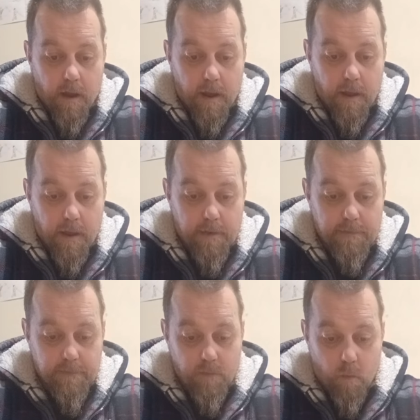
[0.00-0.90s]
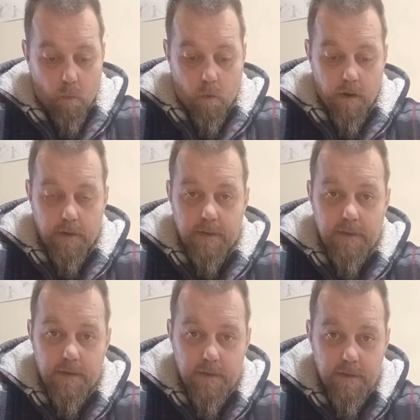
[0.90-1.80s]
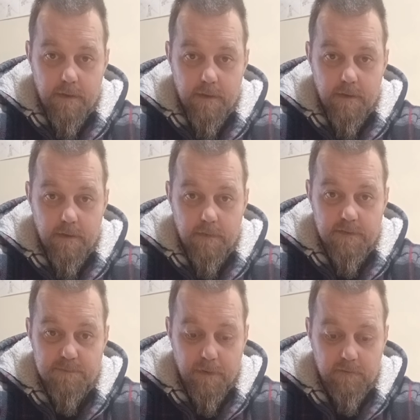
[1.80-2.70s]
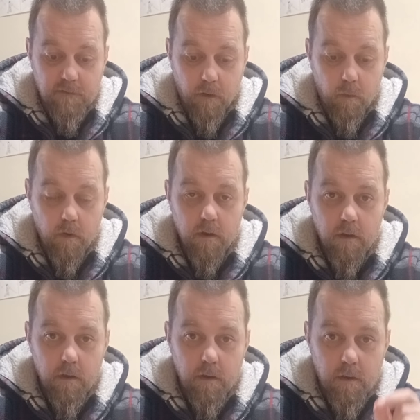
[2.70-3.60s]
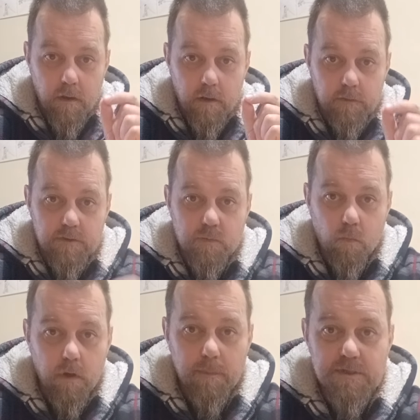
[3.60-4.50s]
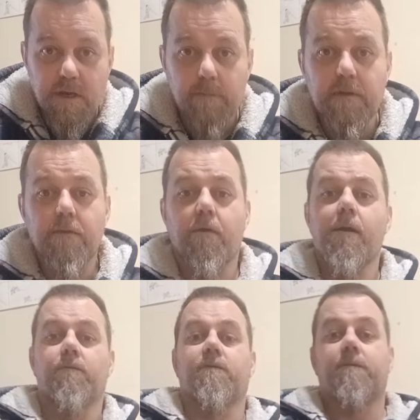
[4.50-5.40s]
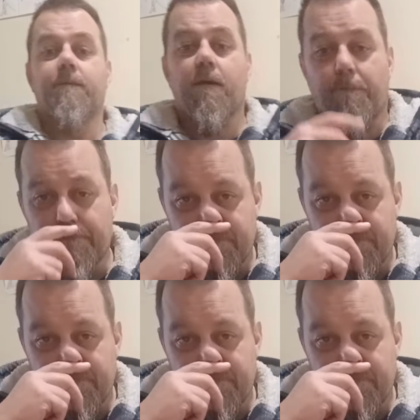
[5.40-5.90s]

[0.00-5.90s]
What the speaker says: and why this big toe doesn't want to be jammed in the ground. Now,